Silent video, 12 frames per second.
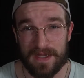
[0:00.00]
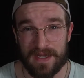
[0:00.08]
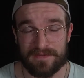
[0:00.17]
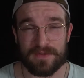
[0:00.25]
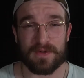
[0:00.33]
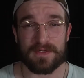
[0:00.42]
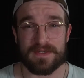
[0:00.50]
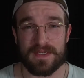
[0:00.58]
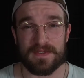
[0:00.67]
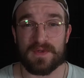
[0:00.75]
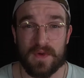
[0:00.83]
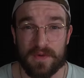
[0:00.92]
I've got it
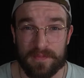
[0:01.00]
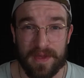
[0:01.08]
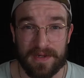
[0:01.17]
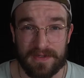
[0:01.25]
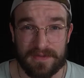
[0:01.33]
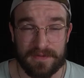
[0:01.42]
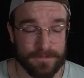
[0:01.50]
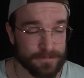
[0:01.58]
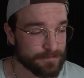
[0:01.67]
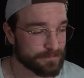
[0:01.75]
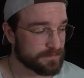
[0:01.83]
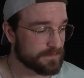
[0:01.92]
set to automatic,
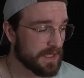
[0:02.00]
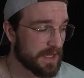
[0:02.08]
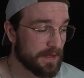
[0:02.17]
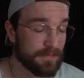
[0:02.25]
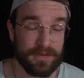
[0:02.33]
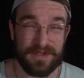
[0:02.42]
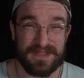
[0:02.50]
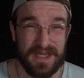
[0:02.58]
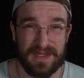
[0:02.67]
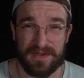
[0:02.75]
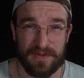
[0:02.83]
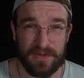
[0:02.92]
and I'm going to
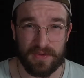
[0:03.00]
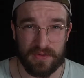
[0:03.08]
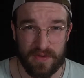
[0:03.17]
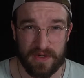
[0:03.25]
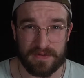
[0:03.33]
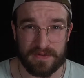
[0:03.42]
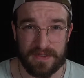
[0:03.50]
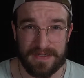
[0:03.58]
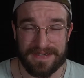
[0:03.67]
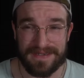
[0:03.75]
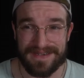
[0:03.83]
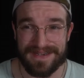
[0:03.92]
take another crack
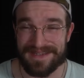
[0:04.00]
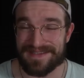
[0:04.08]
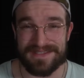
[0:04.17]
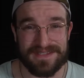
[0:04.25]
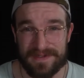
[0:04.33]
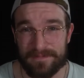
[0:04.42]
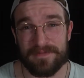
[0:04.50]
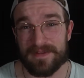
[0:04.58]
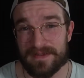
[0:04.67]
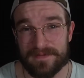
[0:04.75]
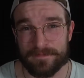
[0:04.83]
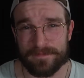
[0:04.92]
at the same
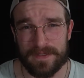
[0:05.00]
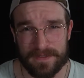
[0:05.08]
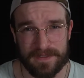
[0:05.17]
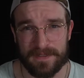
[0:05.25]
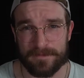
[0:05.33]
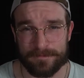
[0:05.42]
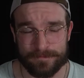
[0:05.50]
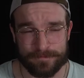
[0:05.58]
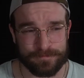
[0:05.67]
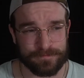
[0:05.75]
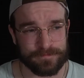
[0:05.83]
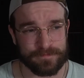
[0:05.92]
thing again.
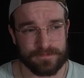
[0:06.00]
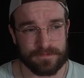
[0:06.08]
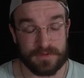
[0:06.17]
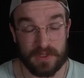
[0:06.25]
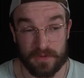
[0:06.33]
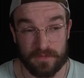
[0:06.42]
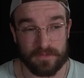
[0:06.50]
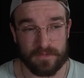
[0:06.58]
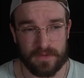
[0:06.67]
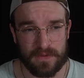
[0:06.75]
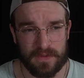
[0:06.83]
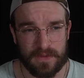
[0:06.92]
So,
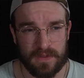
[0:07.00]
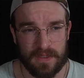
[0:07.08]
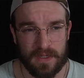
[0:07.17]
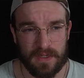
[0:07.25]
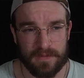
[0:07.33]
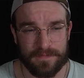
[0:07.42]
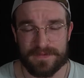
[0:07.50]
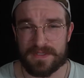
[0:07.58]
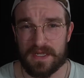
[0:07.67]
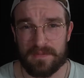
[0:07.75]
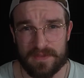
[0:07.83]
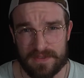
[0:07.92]

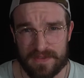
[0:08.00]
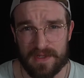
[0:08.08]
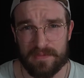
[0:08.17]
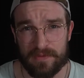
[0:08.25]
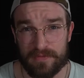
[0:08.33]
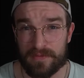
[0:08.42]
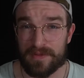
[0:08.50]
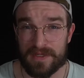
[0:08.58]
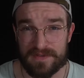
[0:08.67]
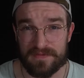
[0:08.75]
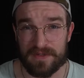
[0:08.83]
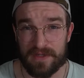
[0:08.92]
same disclaimer from
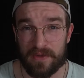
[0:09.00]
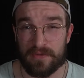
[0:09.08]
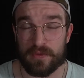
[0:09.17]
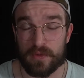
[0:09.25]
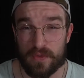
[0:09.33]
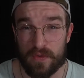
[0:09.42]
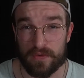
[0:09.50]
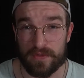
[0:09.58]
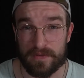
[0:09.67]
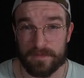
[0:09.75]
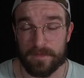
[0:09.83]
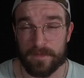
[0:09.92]
last video if you caught it.